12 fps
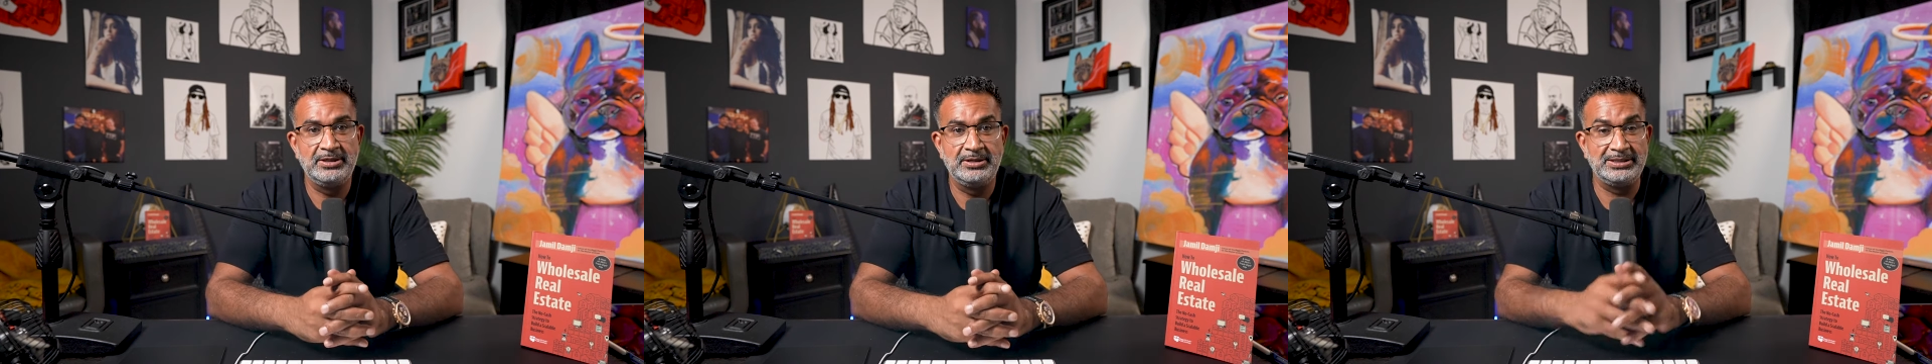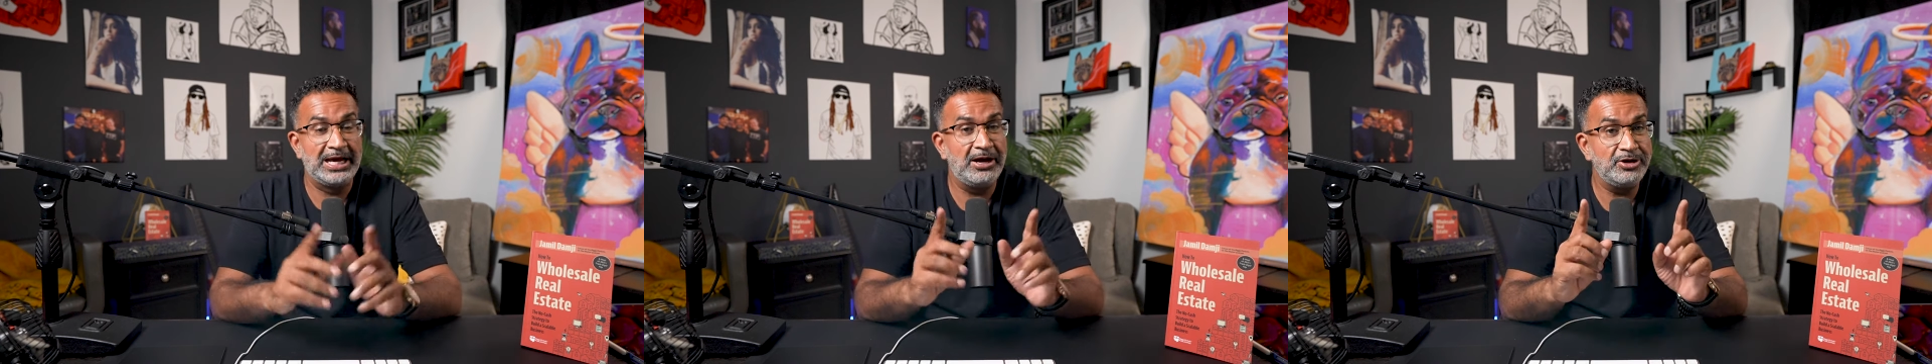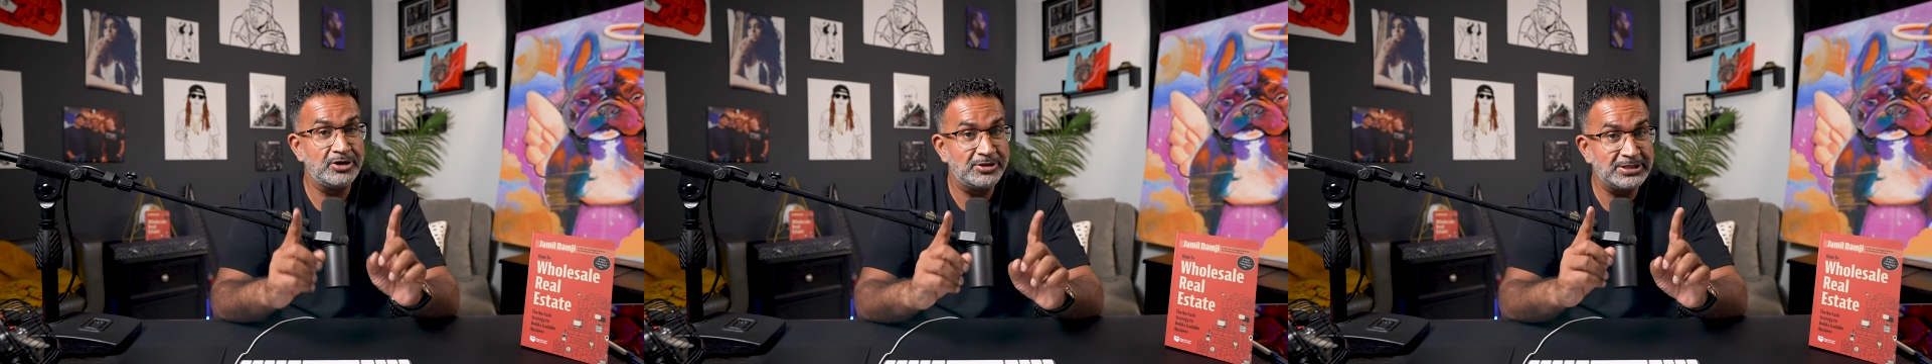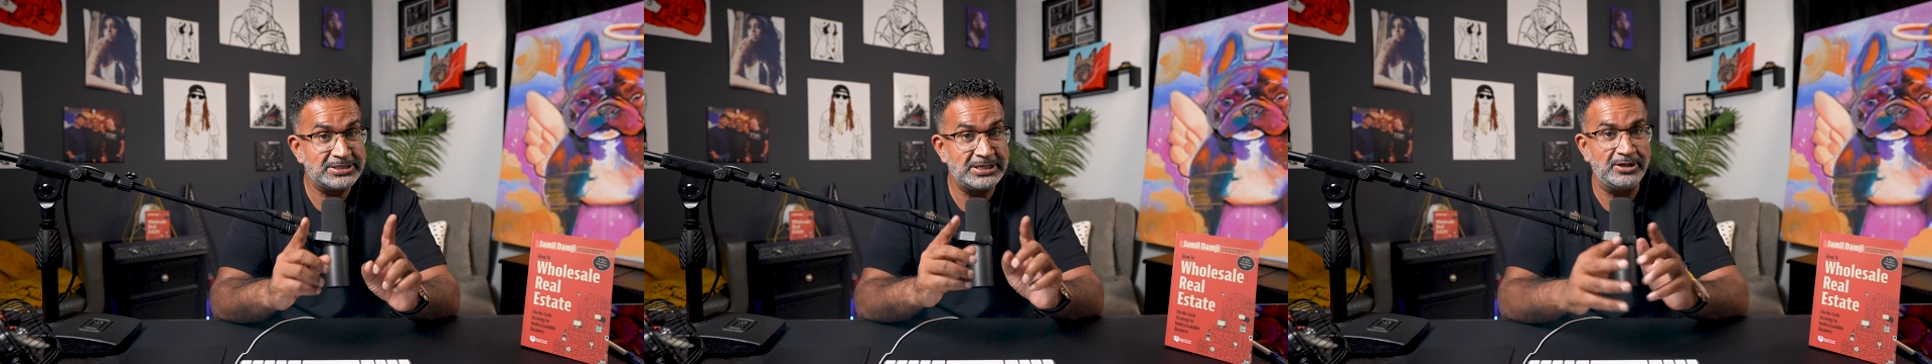Now you're the
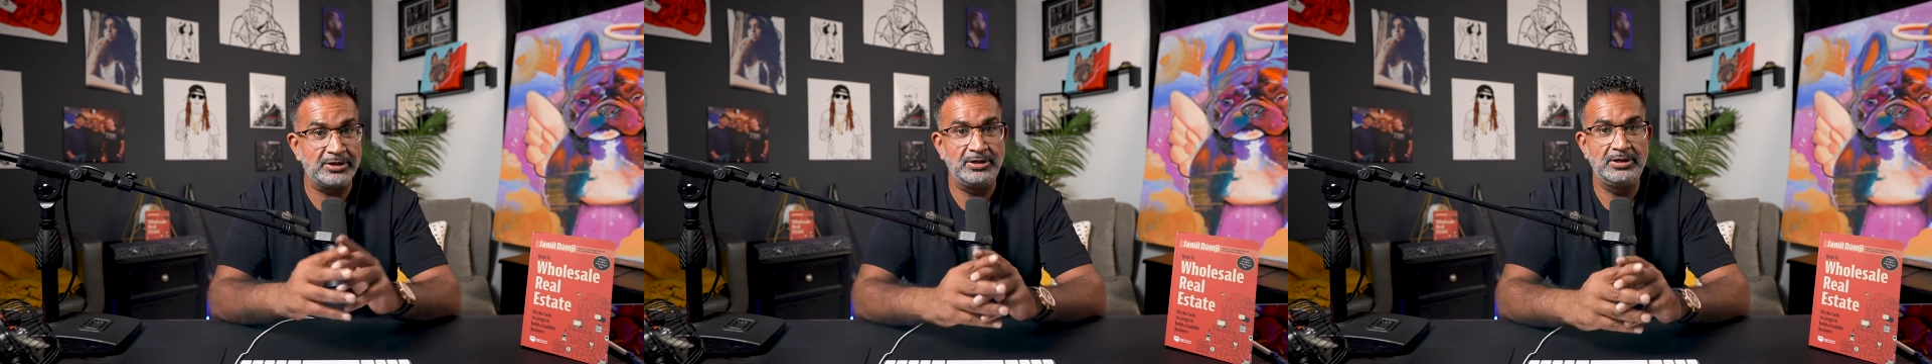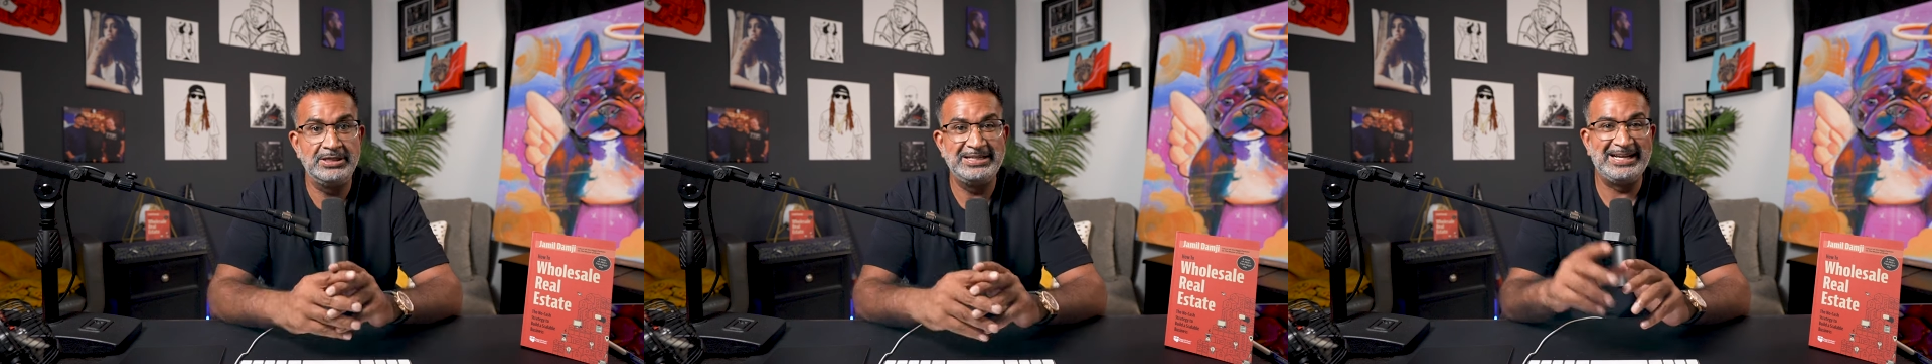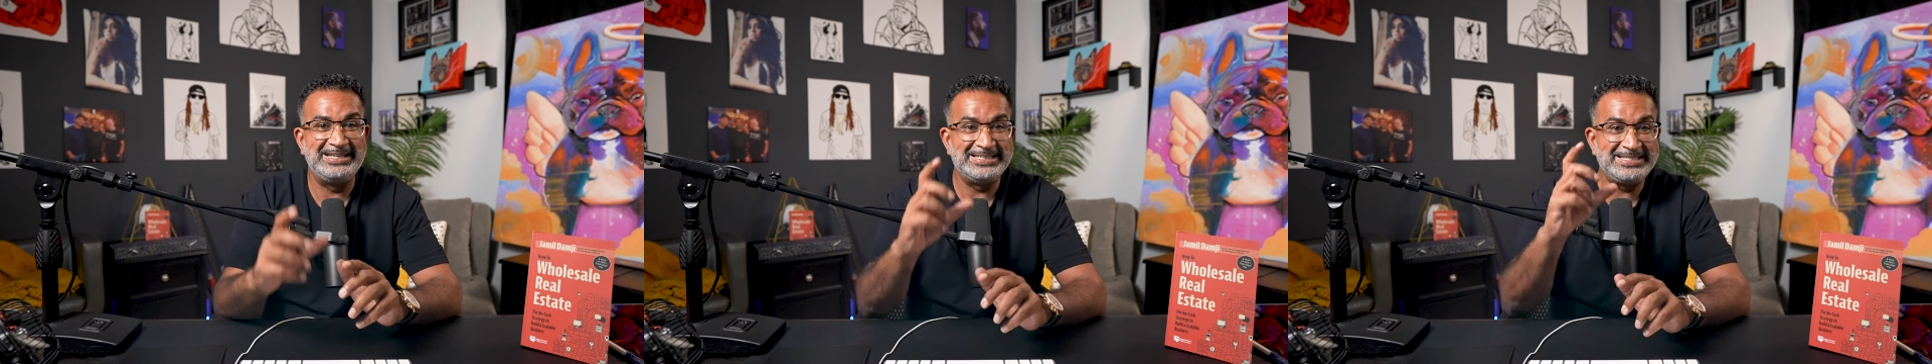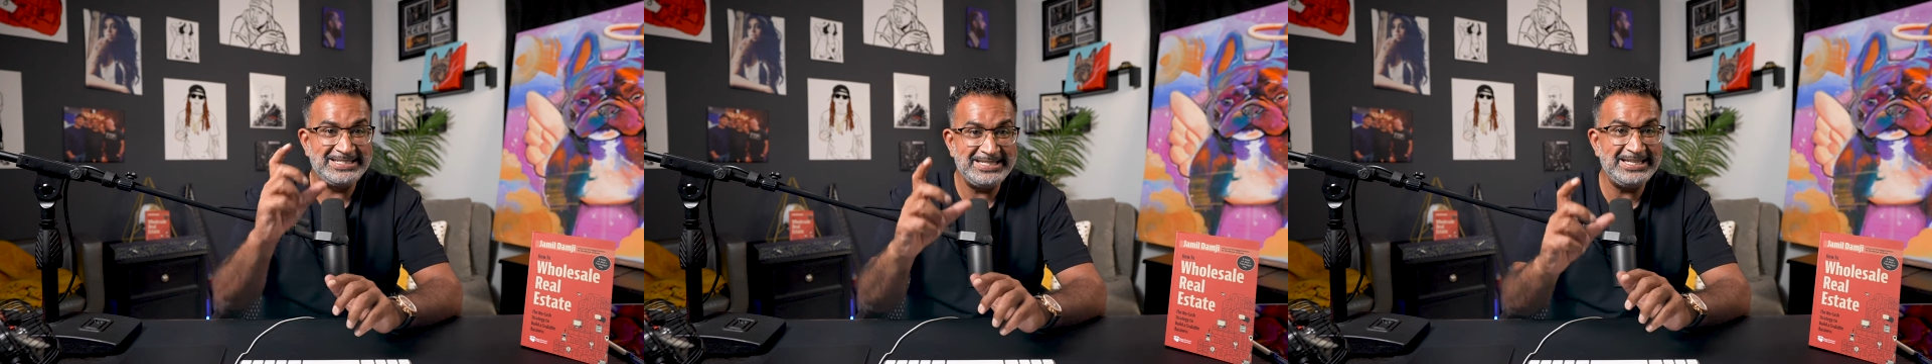seller. And
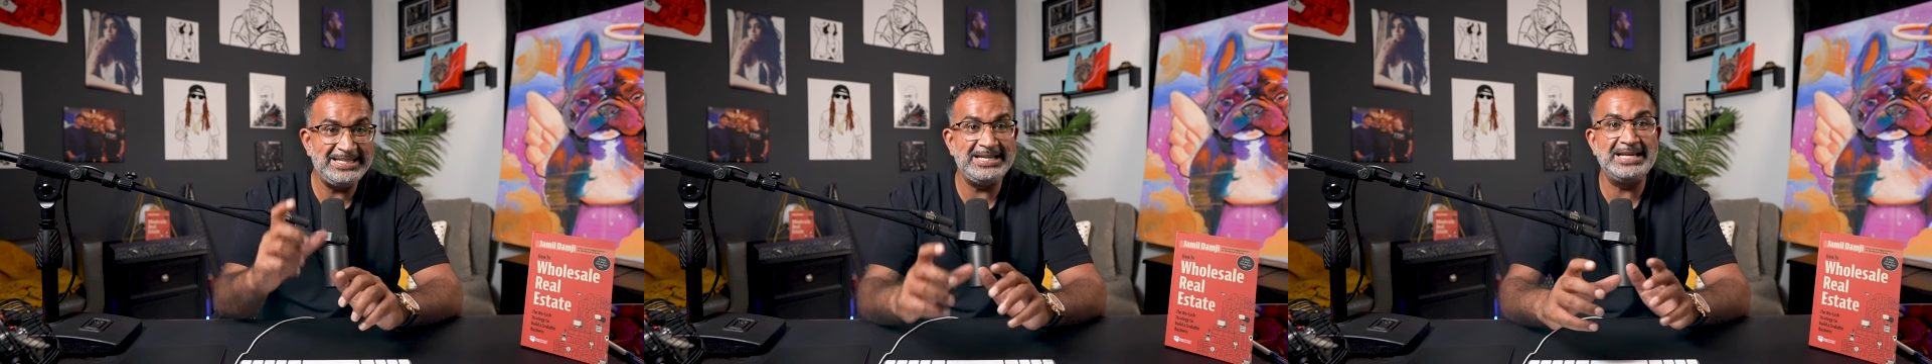C